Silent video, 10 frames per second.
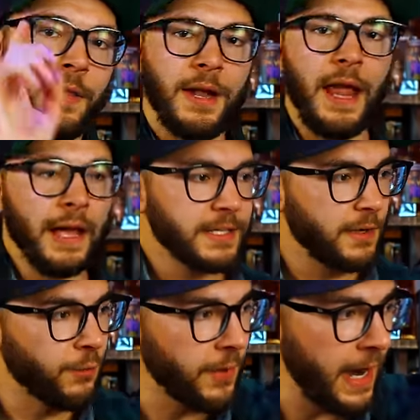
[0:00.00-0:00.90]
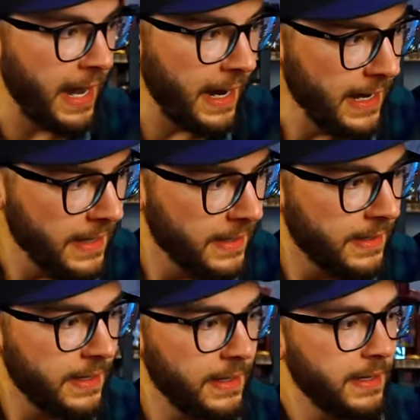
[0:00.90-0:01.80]
The next rye,
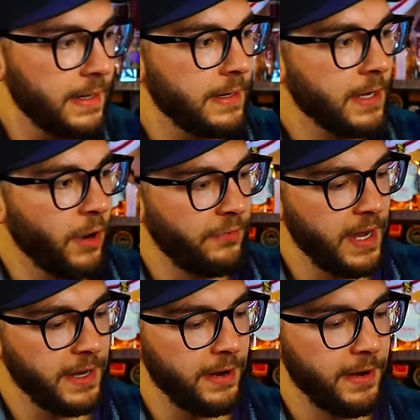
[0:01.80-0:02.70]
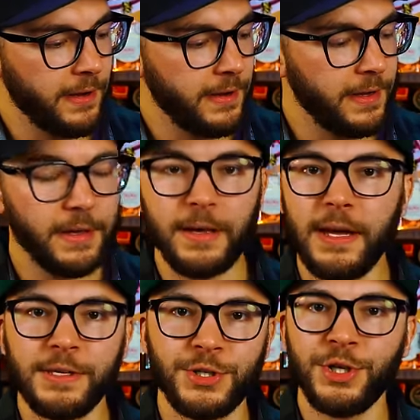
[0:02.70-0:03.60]
go figure,
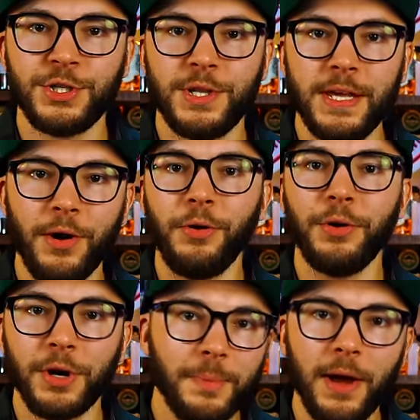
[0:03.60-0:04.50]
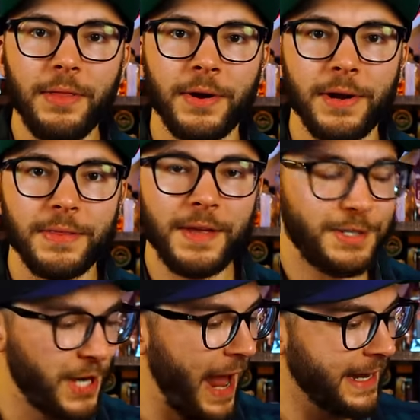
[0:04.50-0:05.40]
is just the older brother, the
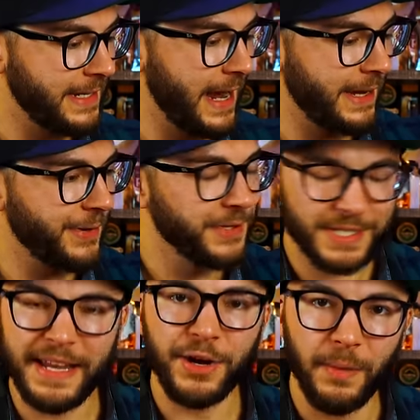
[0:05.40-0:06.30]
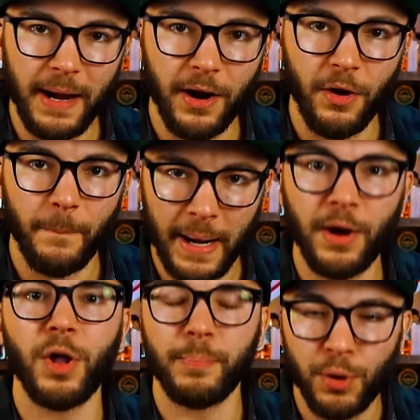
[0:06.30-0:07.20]
Jack Daniels single barrel
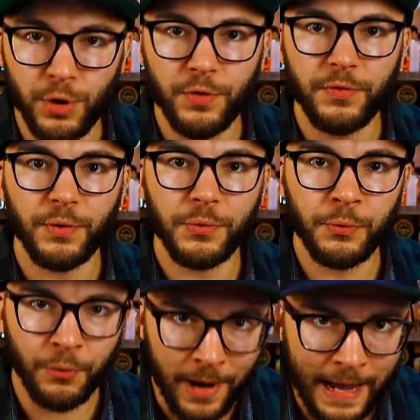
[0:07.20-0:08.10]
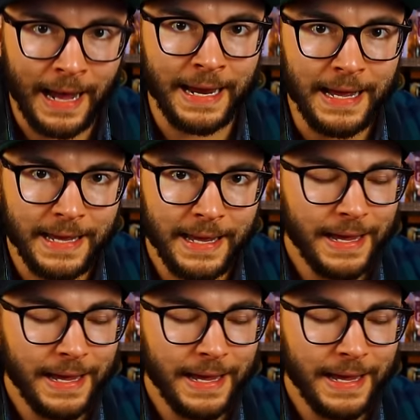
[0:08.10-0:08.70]
barrel proof rye.